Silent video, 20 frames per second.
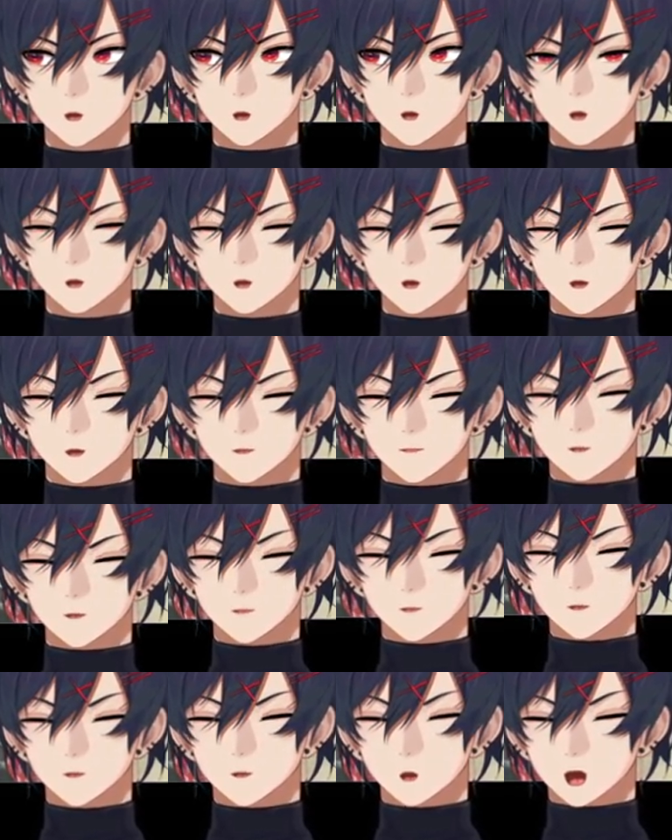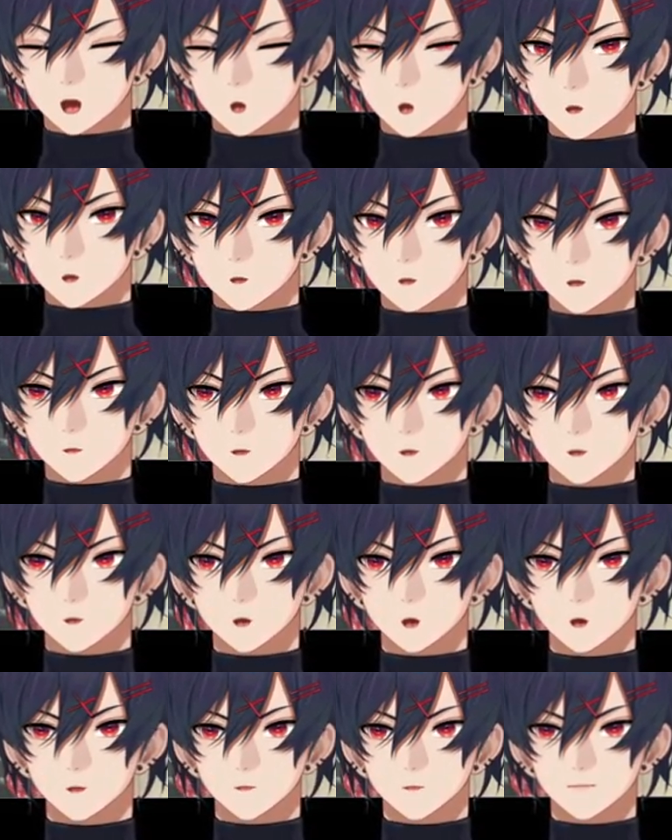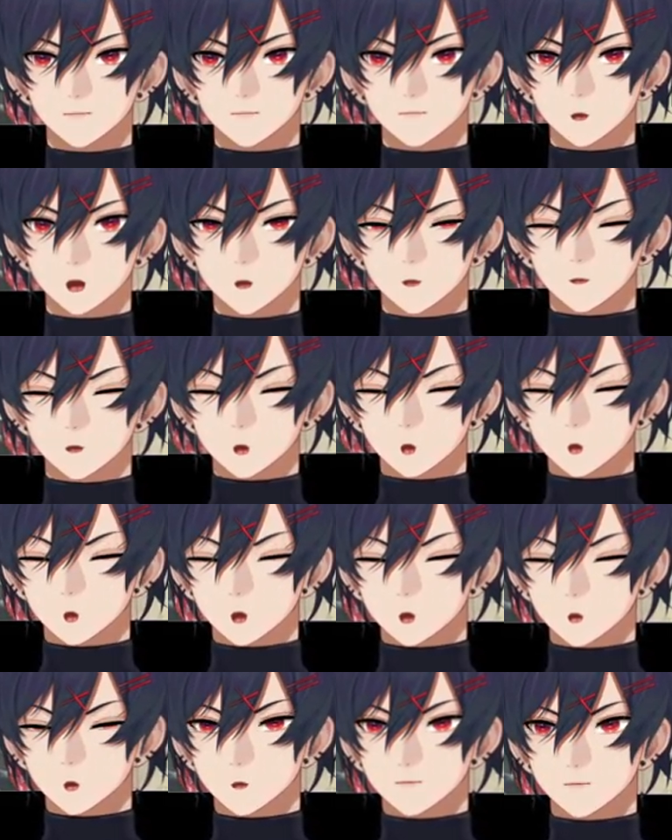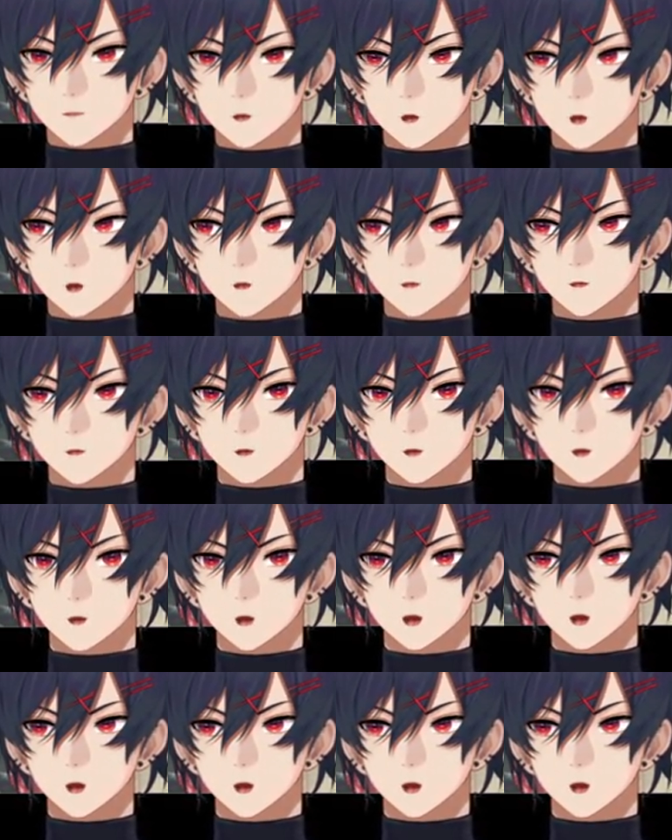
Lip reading: is so good. But Hoyo first